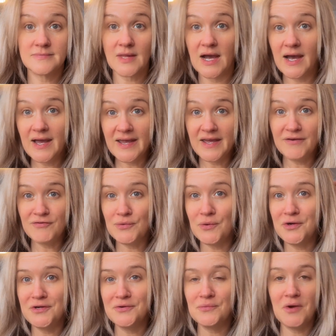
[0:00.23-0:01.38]
Hi
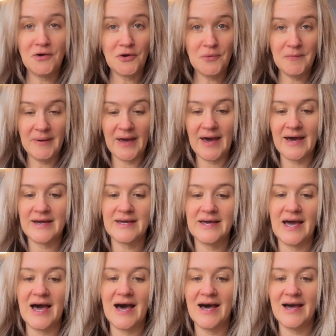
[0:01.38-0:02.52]
everyone, welcome back.
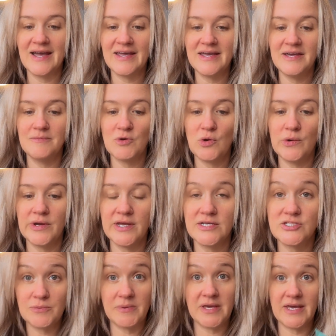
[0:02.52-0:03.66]
I am going
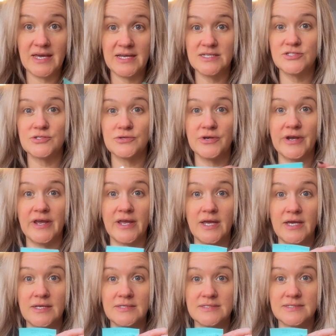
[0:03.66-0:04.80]
to be answering
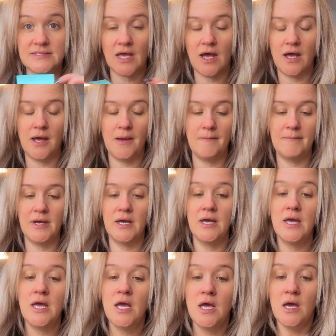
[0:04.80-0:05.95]
some
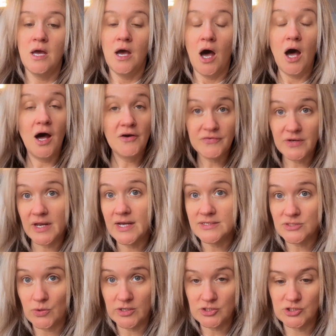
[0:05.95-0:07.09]
often
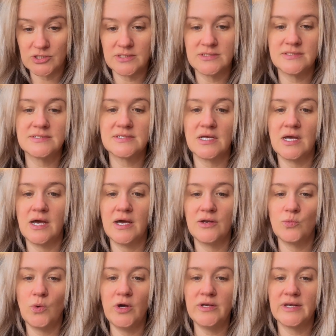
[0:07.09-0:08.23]
asked questions
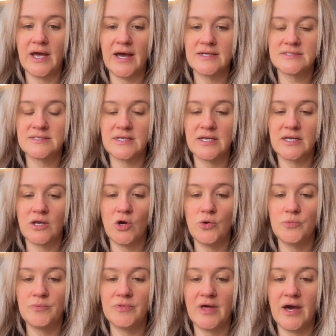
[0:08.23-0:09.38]
on Whatnot and
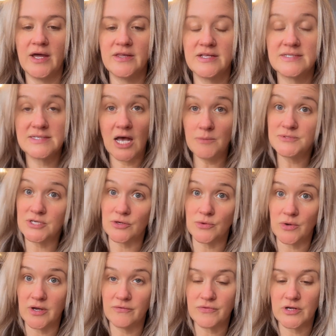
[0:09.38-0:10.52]
hope that this helps you.
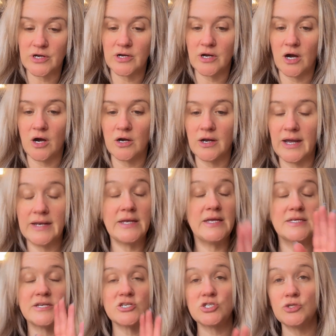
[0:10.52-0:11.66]
If there are any
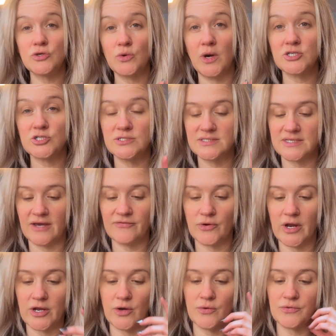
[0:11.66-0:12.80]
additional questions after
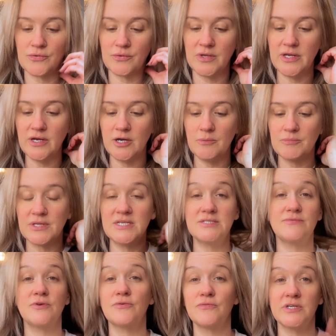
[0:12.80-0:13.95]
I go through here, please
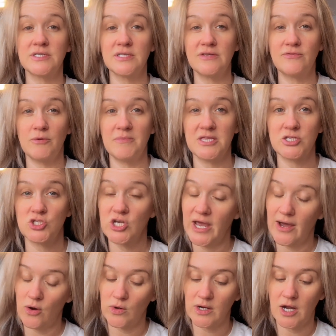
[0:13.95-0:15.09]
feel free to leave them in the
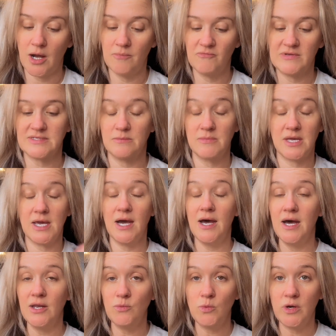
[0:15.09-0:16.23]
chat or come visit me
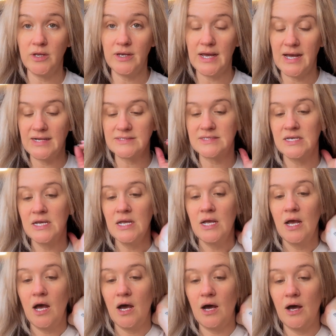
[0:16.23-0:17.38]
on Whatnot.
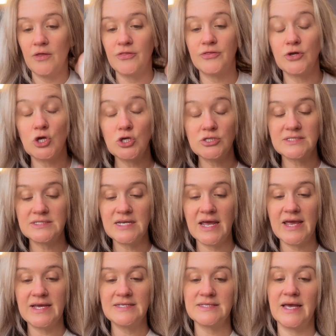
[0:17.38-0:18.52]

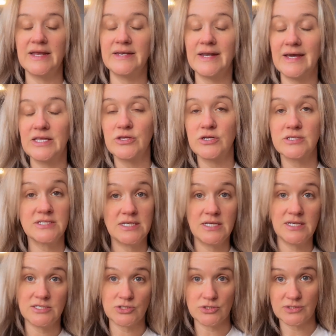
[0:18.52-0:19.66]
Thursdays at 9:13
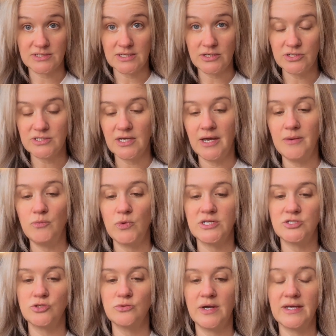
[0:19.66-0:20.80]
Eastern Standard Time, we
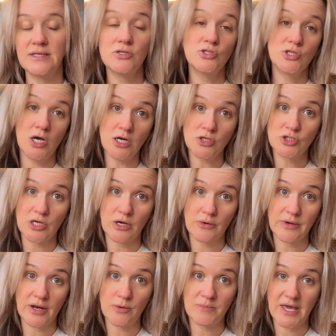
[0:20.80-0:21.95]
do a little talk show,
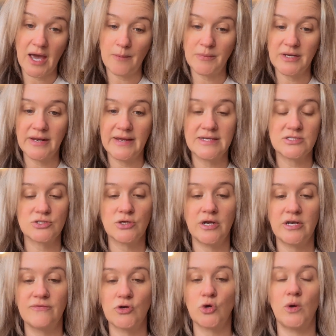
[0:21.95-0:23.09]
and I'd be happy to answer
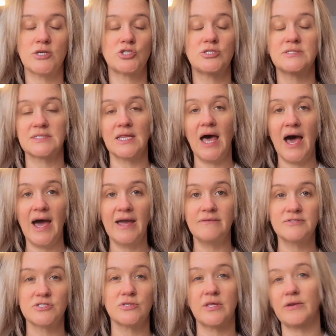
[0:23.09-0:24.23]
any of your questions
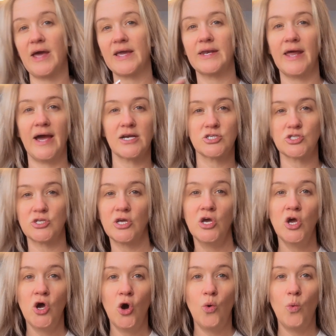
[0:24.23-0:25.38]
live so that I can actually
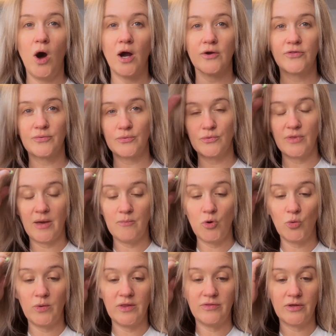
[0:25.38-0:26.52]
walk through them
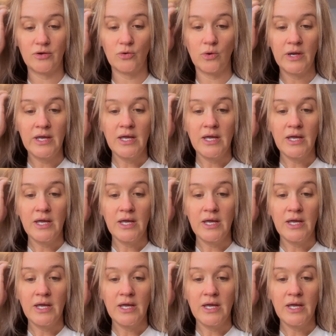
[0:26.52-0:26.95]
with you.